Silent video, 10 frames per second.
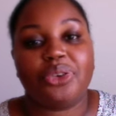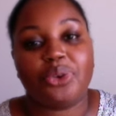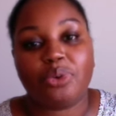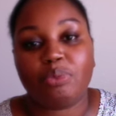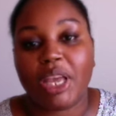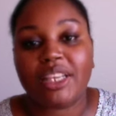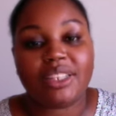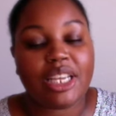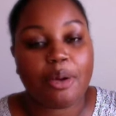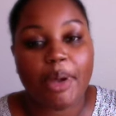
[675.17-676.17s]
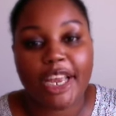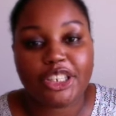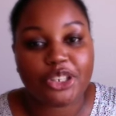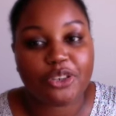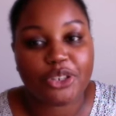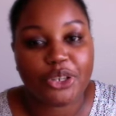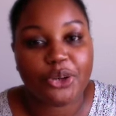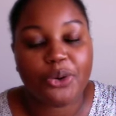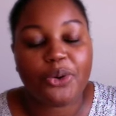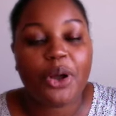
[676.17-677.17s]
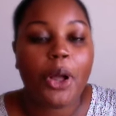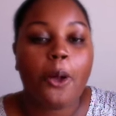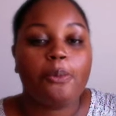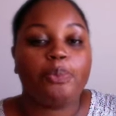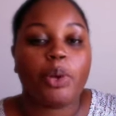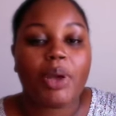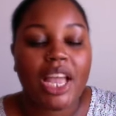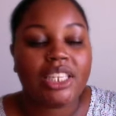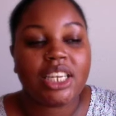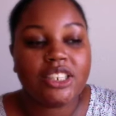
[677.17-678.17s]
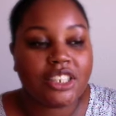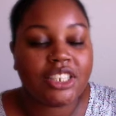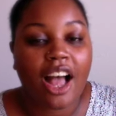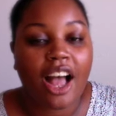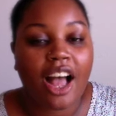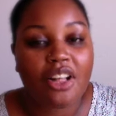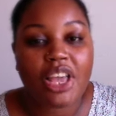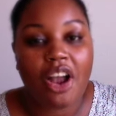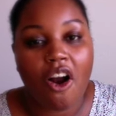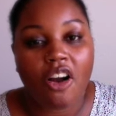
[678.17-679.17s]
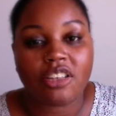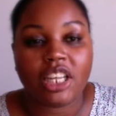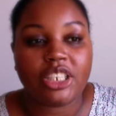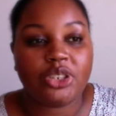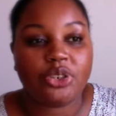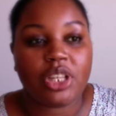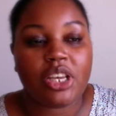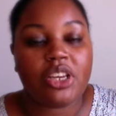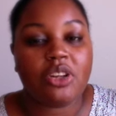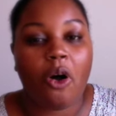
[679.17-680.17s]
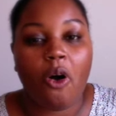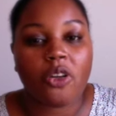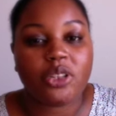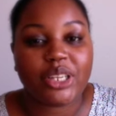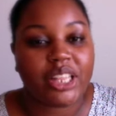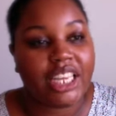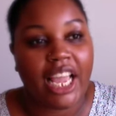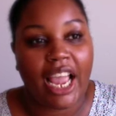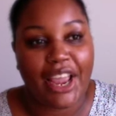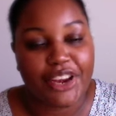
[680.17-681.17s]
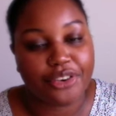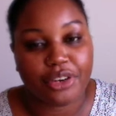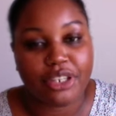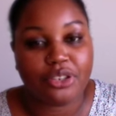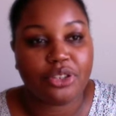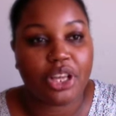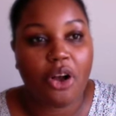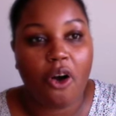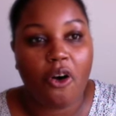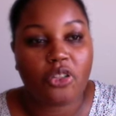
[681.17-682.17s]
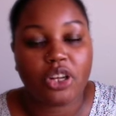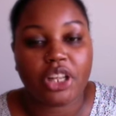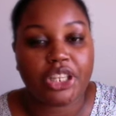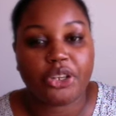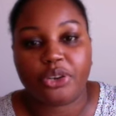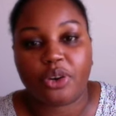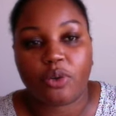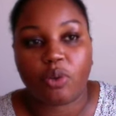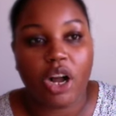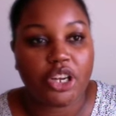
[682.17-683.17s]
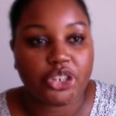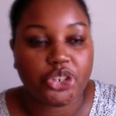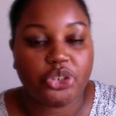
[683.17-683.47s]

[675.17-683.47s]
You may see a patient or two, but pay attention to how they are. Like, do they all look like angry? Do they all look like they're in a rush?